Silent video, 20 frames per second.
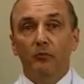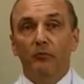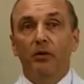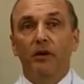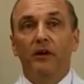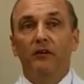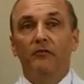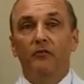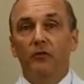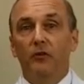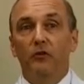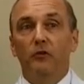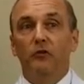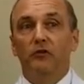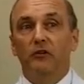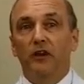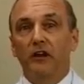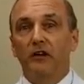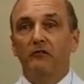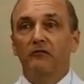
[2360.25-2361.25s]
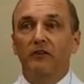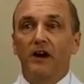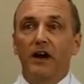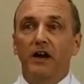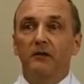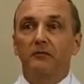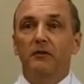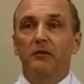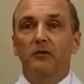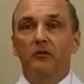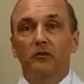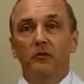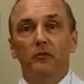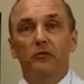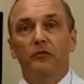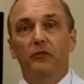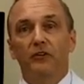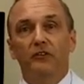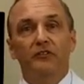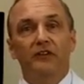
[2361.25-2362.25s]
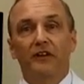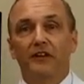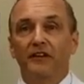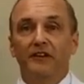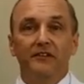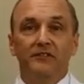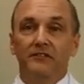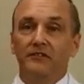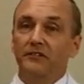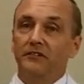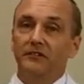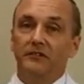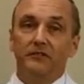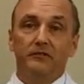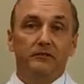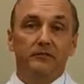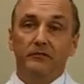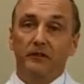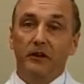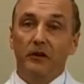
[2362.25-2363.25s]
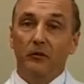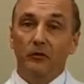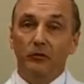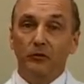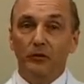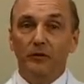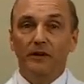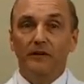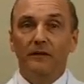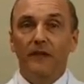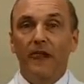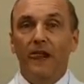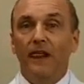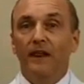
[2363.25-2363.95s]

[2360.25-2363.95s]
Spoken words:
to pay for you to take a vitamin or do things like this. It's just, they don't do it.